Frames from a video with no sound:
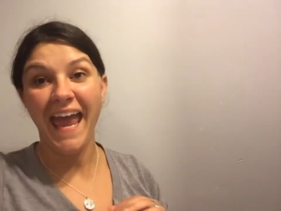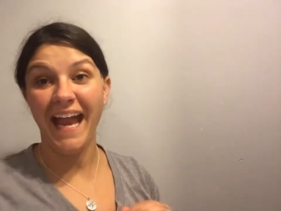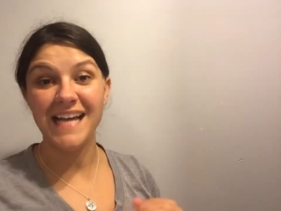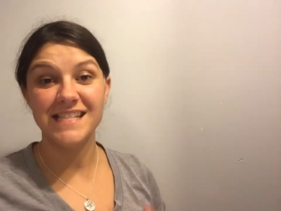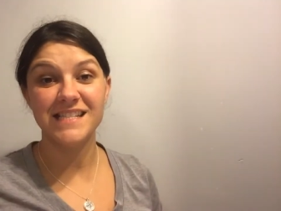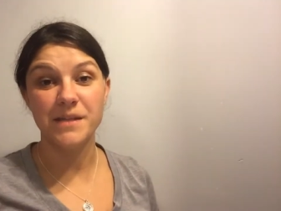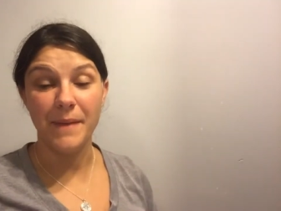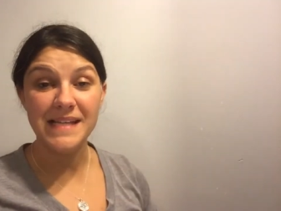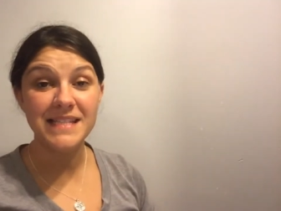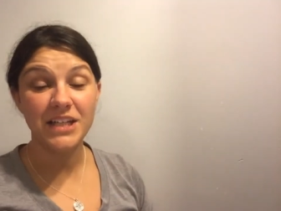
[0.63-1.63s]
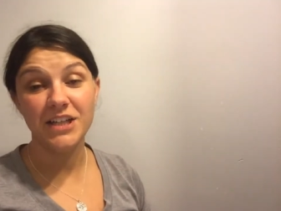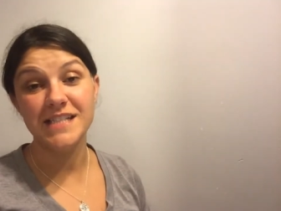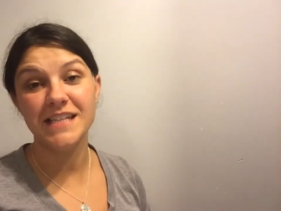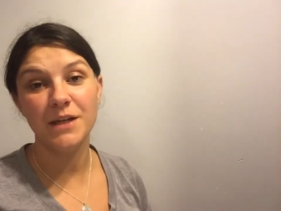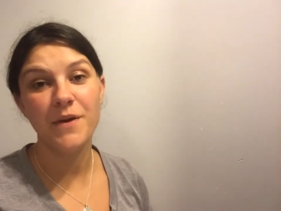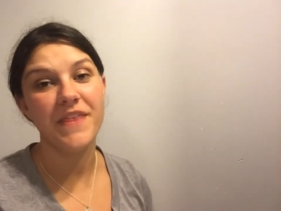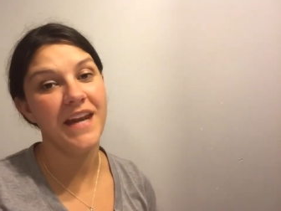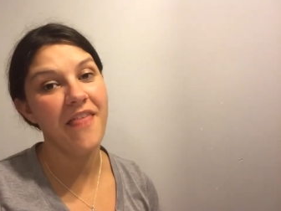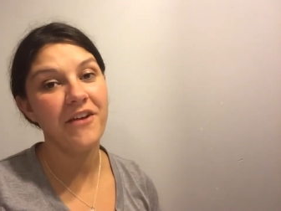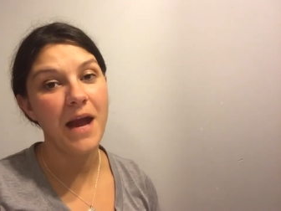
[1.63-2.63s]
Hey guys, it's Domestic Krys here with
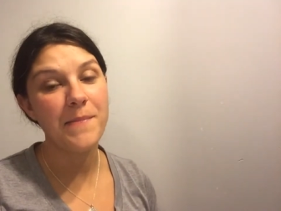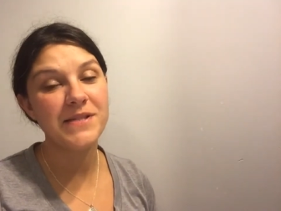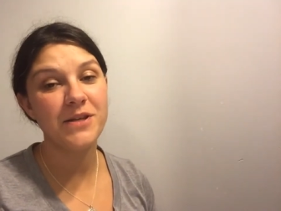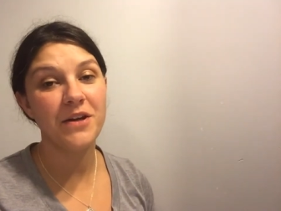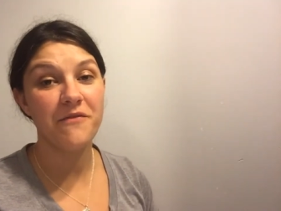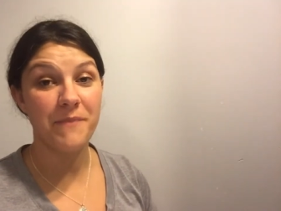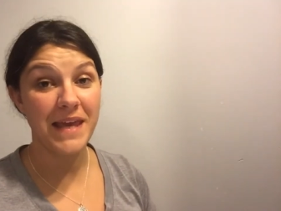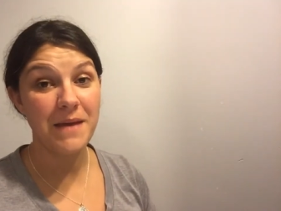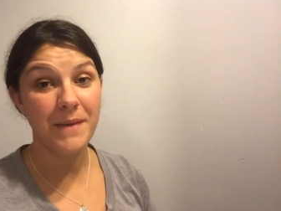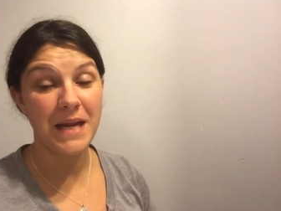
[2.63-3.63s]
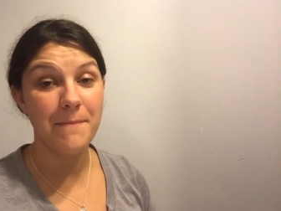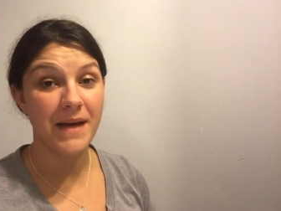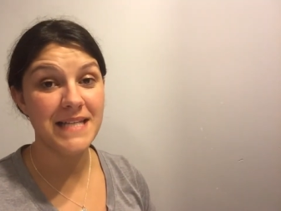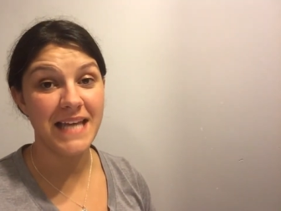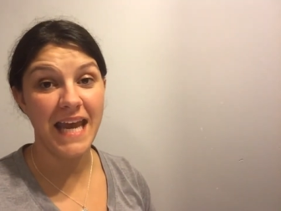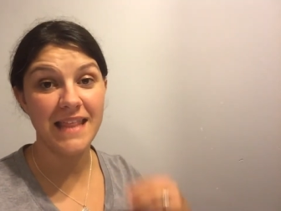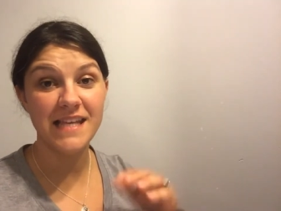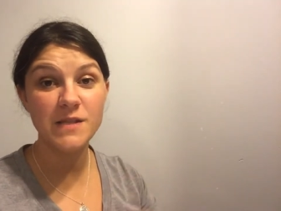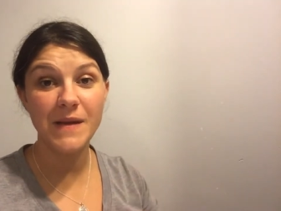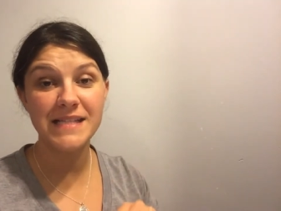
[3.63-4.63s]
another episode of Mickey Money Monday. In
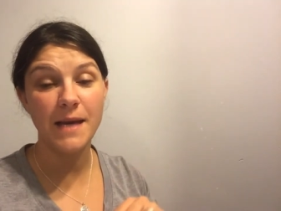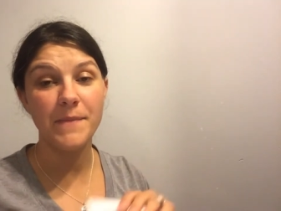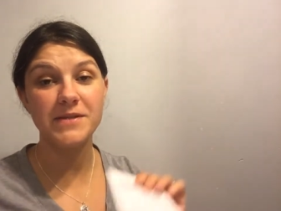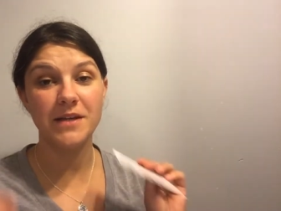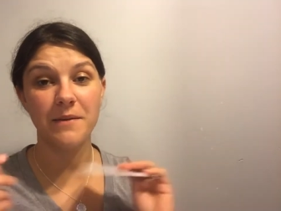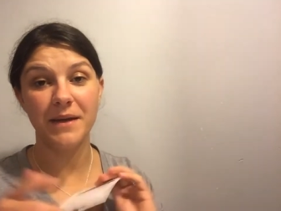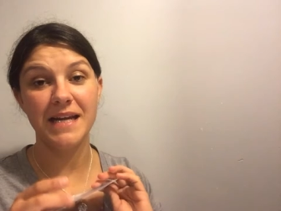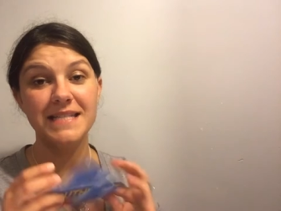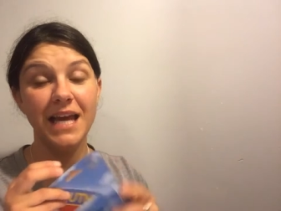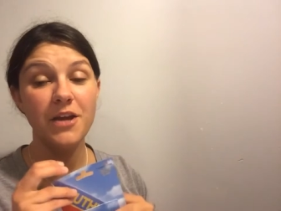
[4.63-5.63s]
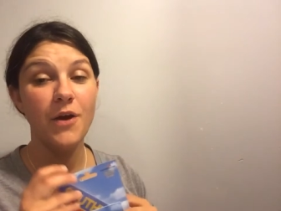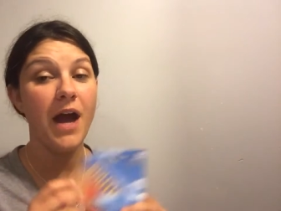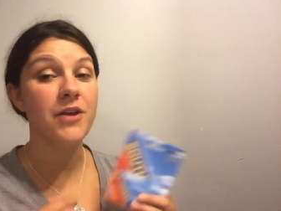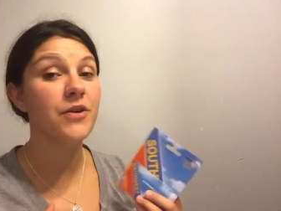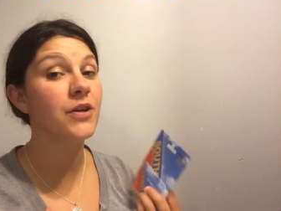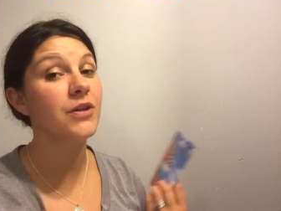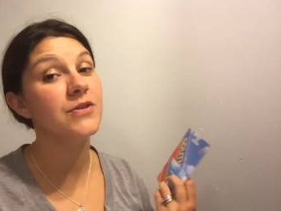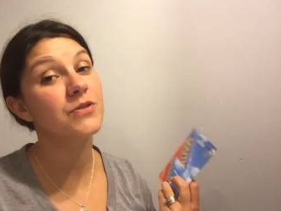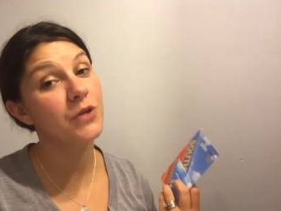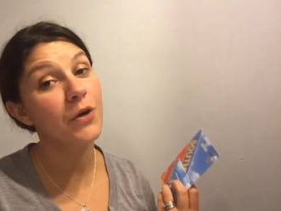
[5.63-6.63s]
this week's episode, I'm going to tell you how you can
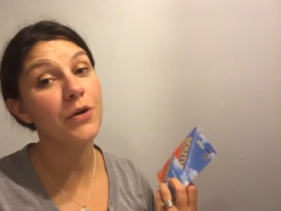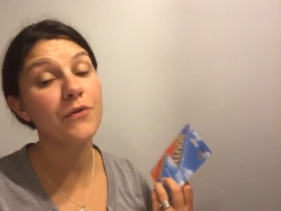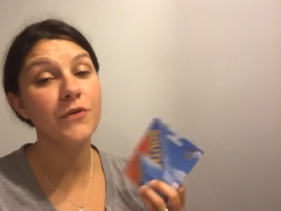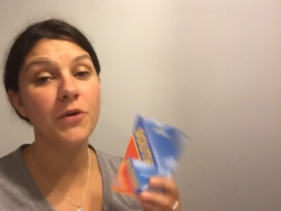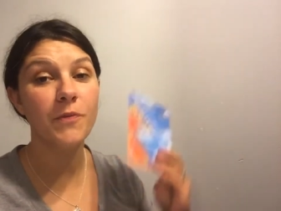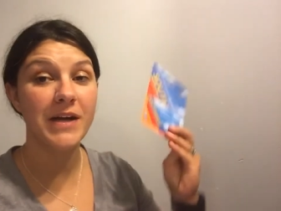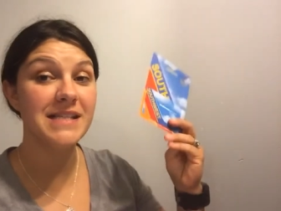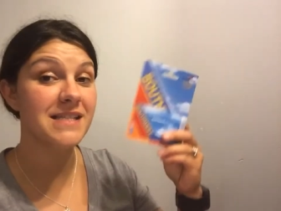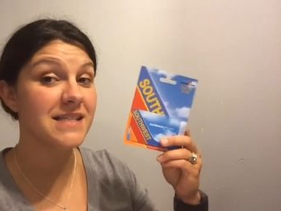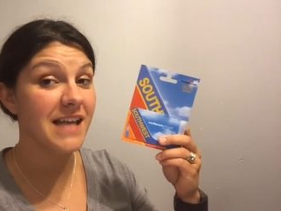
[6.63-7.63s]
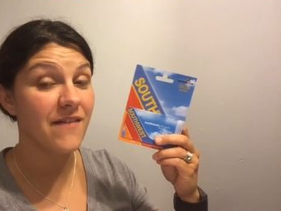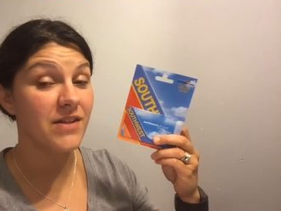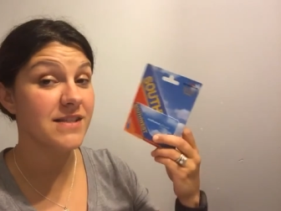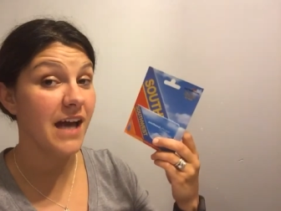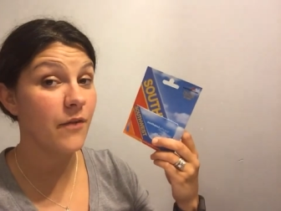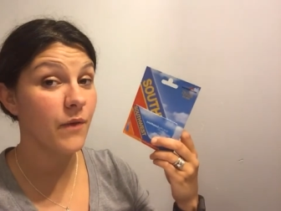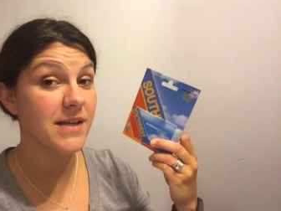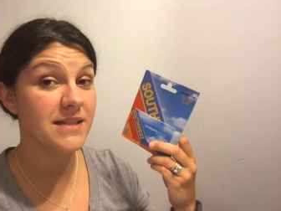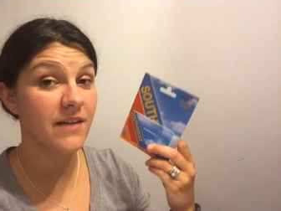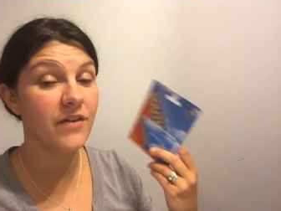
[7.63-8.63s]
use Kroger fuel points to save on
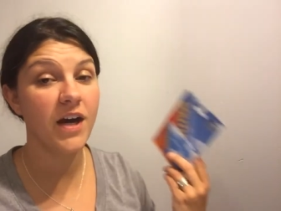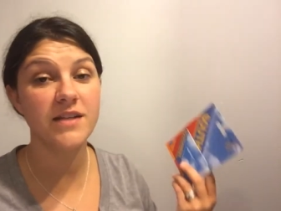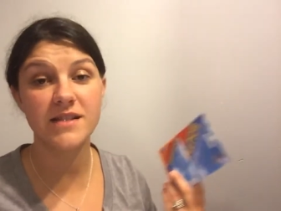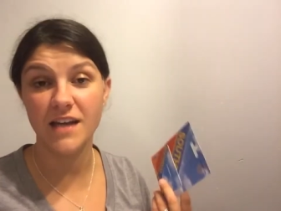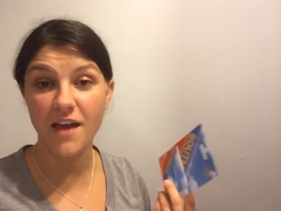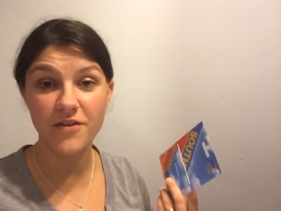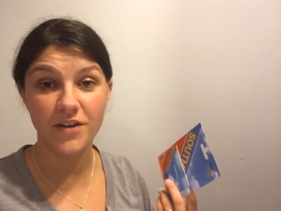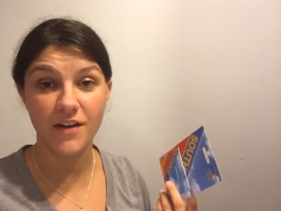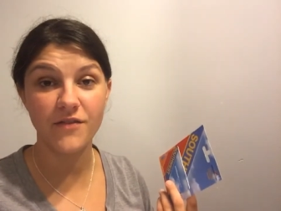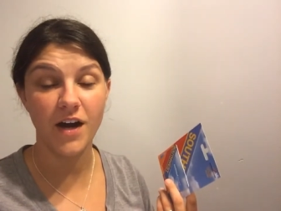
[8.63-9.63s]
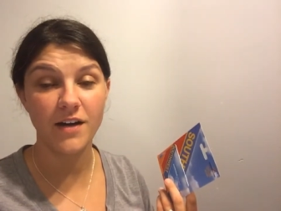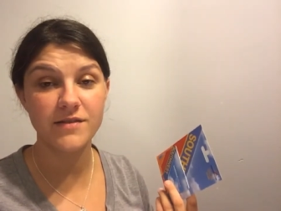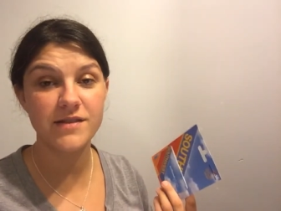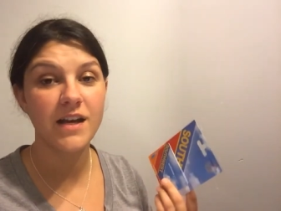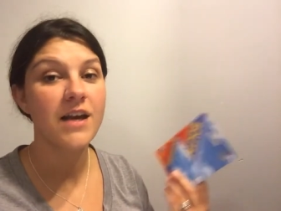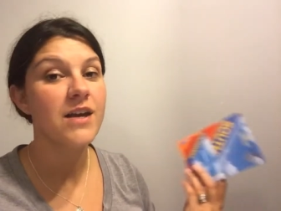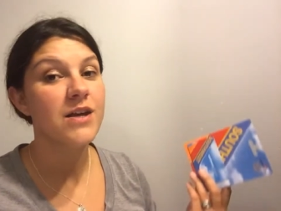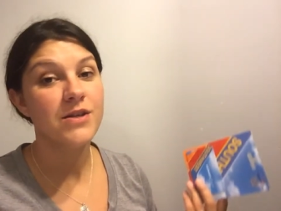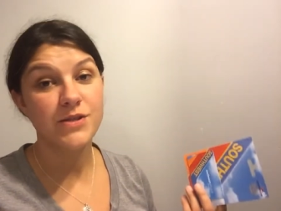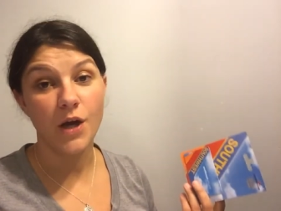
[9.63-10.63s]
Southwest gift cards and other gift cards.
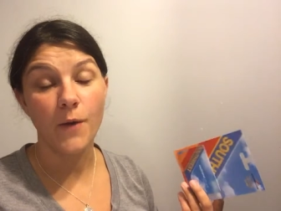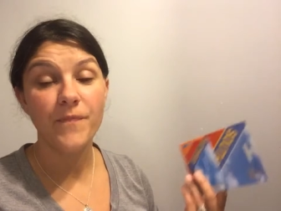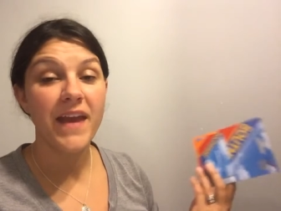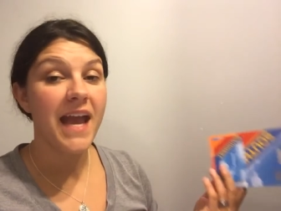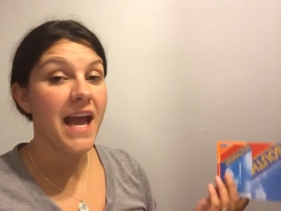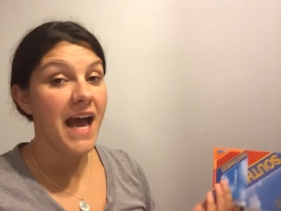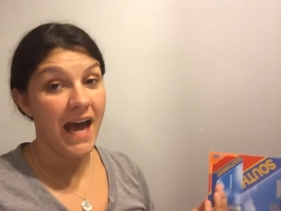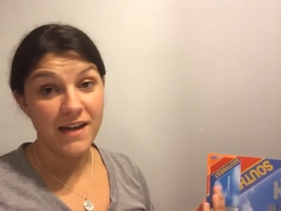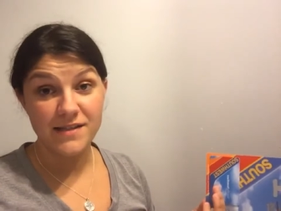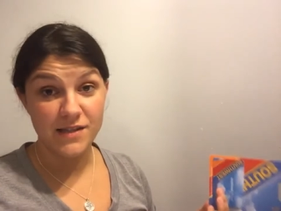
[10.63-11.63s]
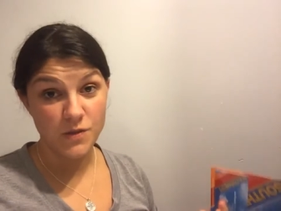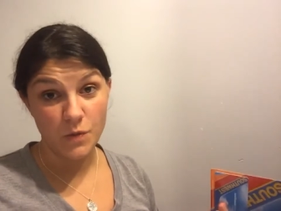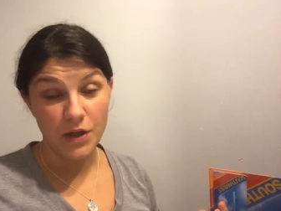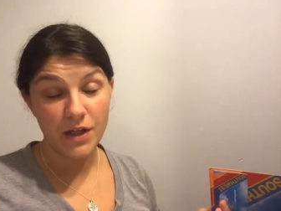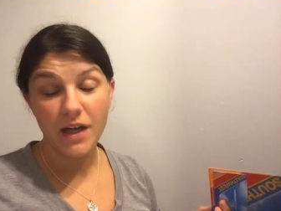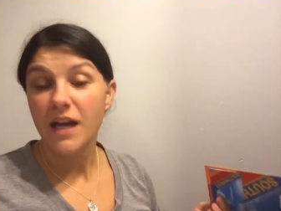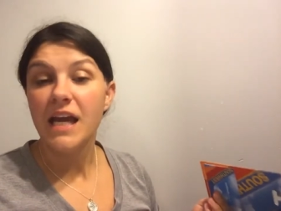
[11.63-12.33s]
So, how does this work?